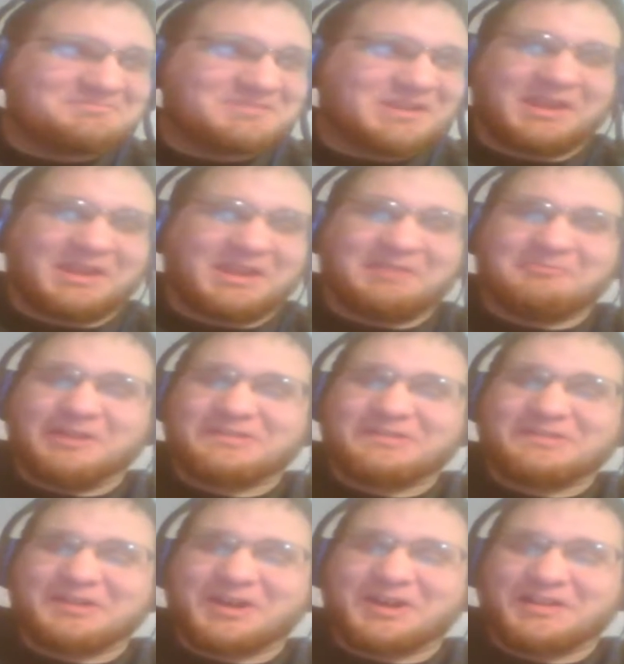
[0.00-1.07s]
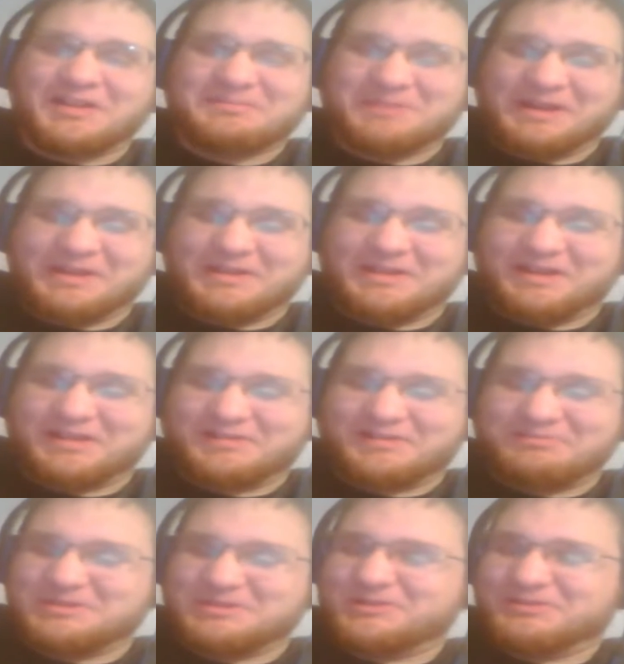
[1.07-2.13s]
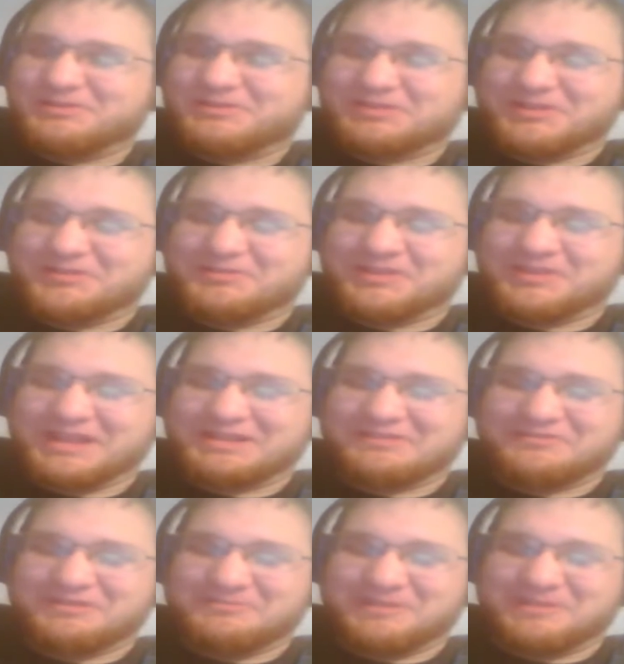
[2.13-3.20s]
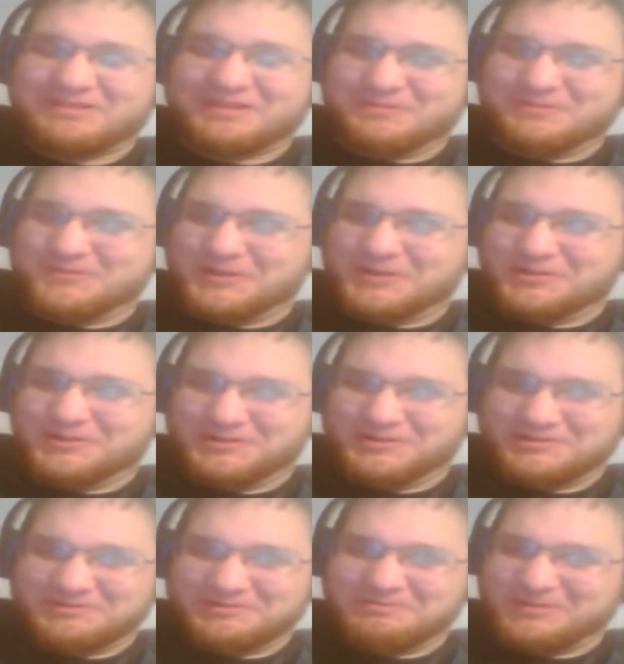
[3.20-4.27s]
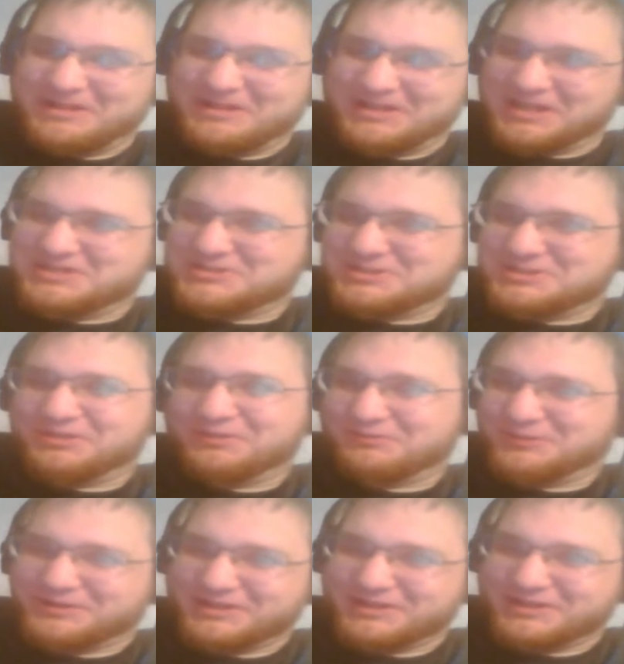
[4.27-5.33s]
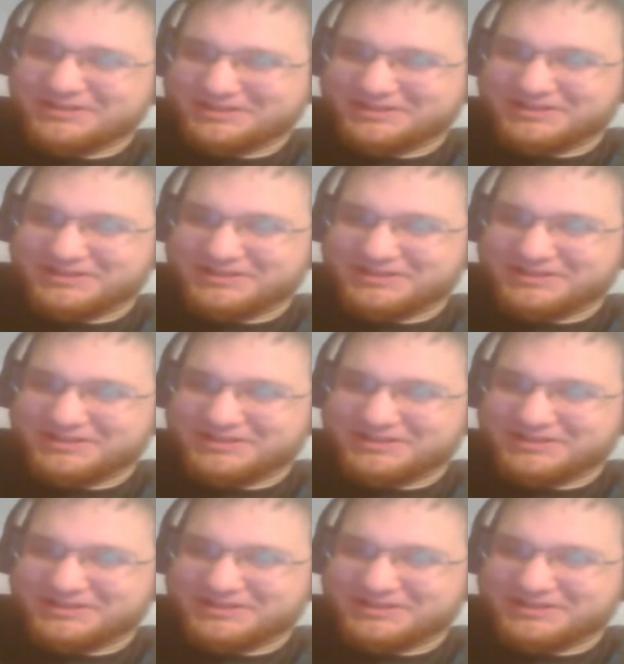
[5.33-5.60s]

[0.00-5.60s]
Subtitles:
it was caused by the hospital, so that even makes it funner. The medication's free.